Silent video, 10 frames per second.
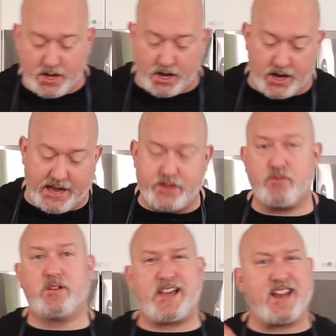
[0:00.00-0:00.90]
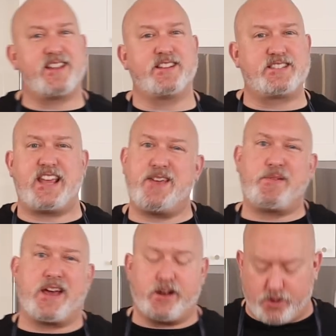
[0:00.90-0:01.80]
Uh, and they're all kind of the same
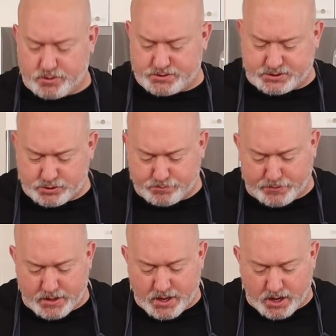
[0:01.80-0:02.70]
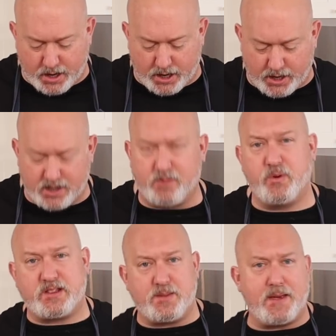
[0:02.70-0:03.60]
kind of cold soup uh,
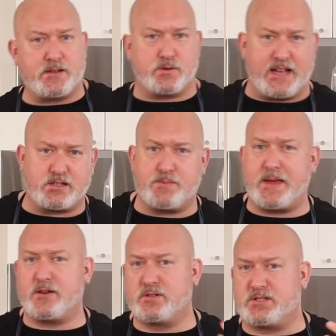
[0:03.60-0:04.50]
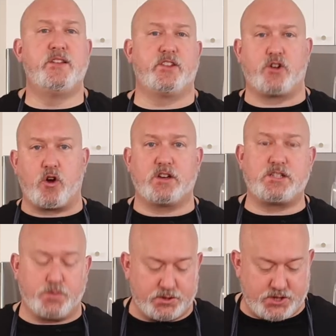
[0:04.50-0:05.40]
with tomatoes, without tomatoes. The
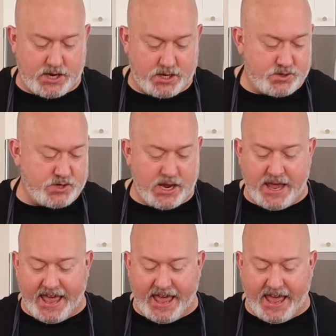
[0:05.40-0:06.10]
garnishes will change.